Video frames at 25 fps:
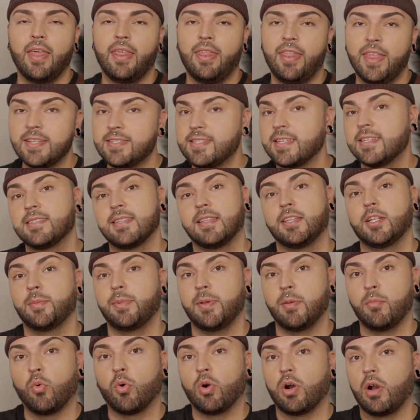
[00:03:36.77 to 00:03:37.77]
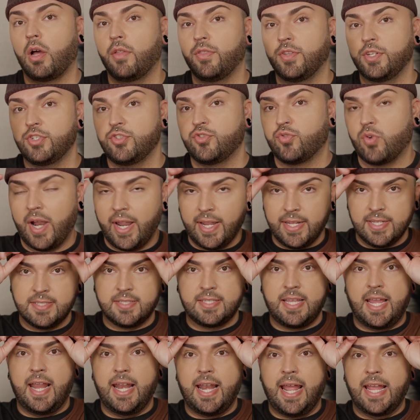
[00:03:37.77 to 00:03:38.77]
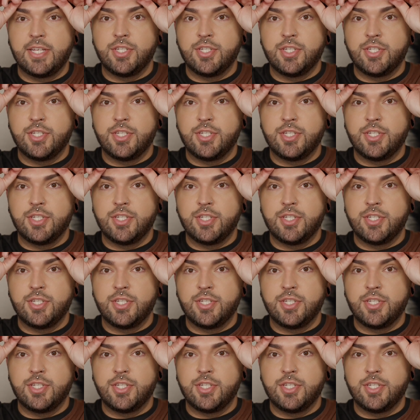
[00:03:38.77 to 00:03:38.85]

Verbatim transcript: This is a little bit more on the drying side.